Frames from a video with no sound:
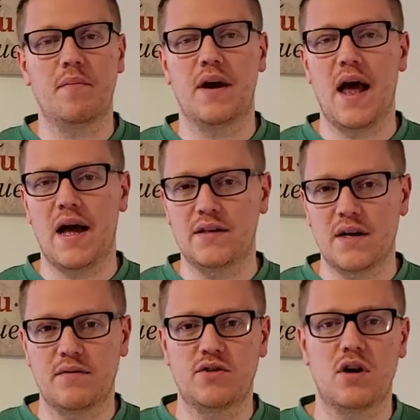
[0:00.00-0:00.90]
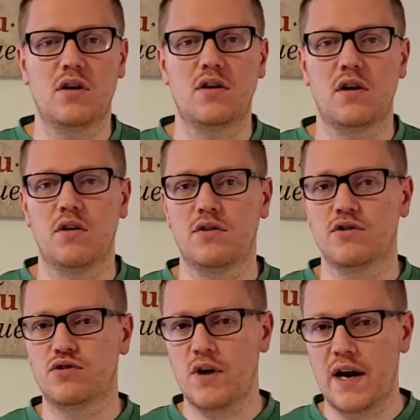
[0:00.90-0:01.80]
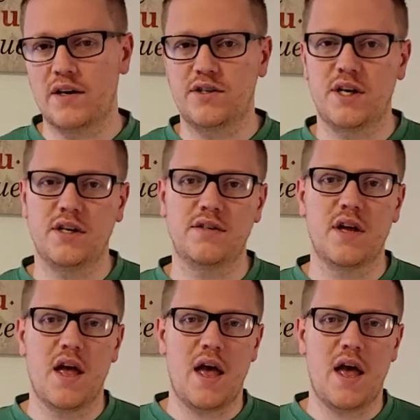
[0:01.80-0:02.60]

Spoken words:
but as I've started to learn the strategies